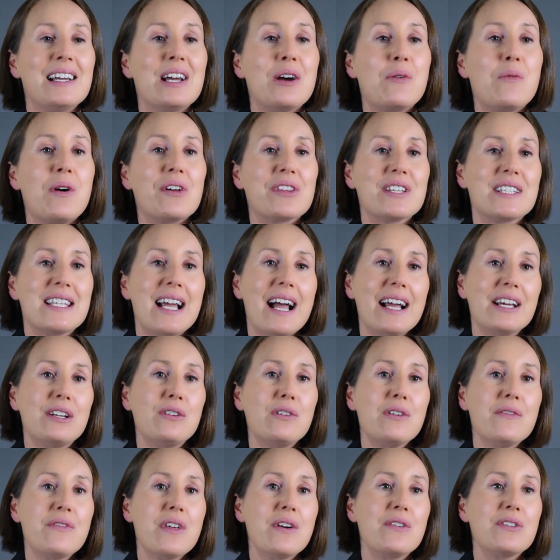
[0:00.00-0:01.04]
While the
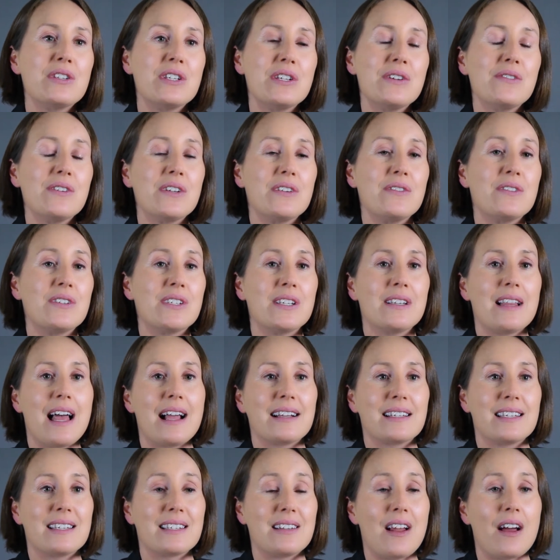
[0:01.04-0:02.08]
title of those you
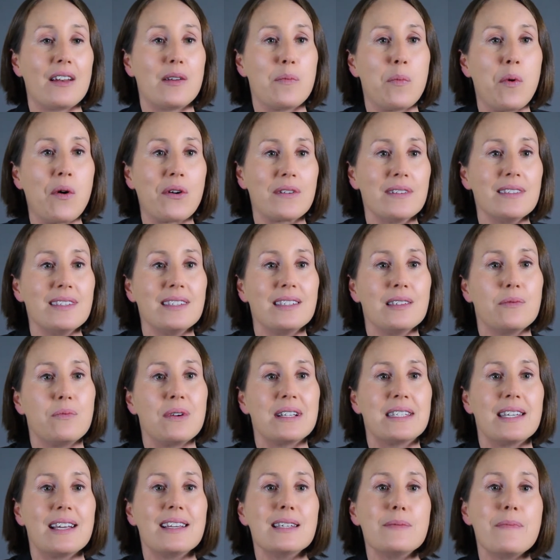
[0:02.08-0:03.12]
select is not important,
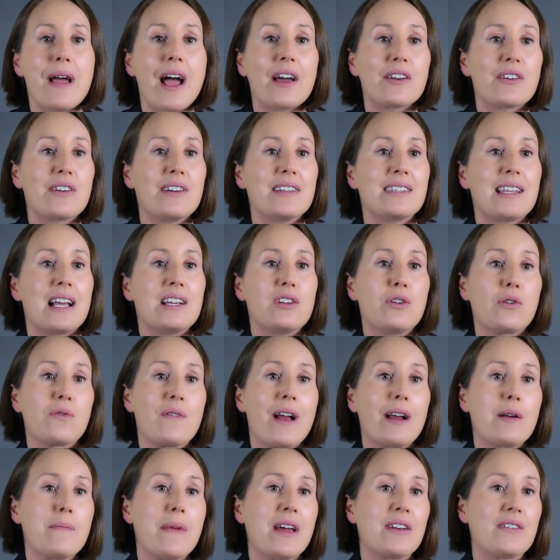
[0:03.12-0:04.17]
what does matter is that your
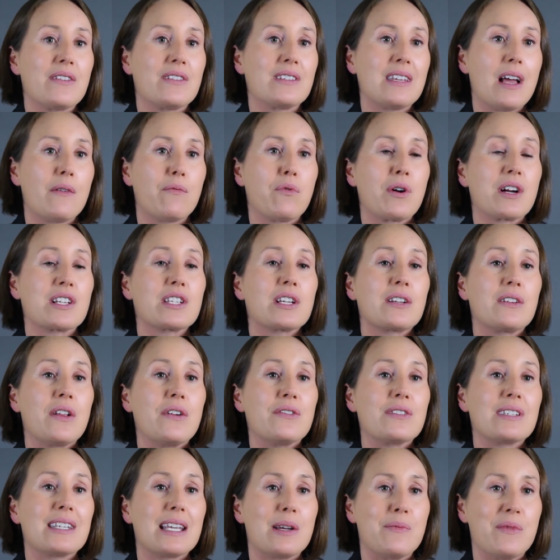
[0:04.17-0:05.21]
recommenders have worked
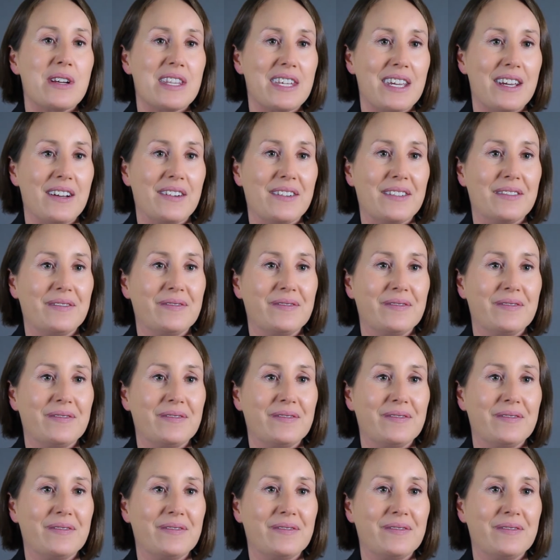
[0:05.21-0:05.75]
closely with you.